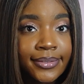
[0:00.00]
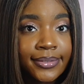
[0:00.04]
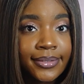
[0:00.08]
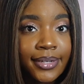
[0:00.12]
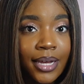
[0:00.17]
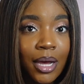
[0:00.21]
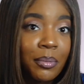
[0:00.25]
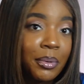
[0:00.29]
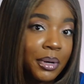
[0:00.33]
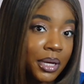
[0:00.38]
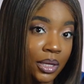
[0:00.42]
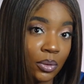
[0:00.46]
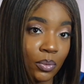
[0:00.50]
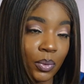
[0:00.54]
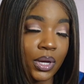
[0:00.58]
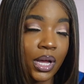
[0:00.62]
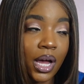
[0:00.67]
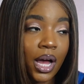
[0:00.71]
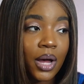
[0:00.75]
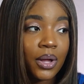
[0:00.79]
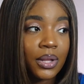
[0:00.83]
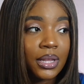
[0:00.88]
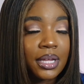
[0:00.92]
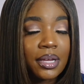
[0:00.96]
I mean, we
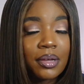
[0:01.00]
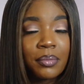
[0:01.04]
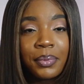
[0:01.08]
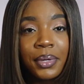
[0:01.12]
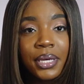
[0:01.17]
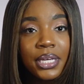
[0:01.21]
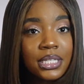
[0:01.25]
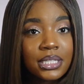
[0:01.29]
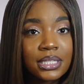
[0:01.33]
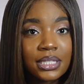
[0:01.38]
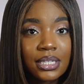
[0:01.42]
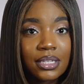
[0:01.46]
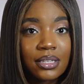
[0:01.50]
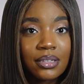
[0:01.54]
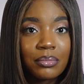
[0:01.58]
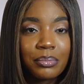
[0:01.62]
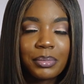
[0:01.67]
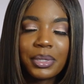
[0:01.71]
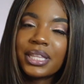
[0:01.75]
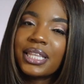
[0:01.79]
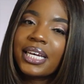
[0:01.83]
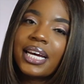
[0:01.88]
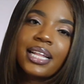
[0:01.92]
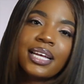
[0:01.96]
all love pizza,
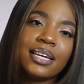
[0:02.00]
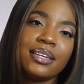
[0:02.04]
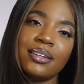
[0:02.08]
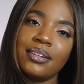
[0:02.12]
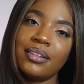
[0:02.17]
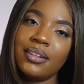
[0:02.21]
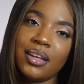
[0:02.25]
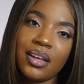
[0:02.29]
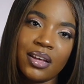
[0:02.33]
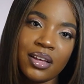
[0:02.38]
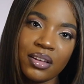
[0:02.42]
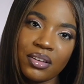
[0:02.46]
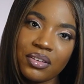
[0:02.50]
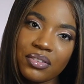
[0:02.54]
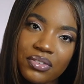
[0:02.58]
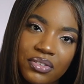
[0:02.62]
but that ain't enough.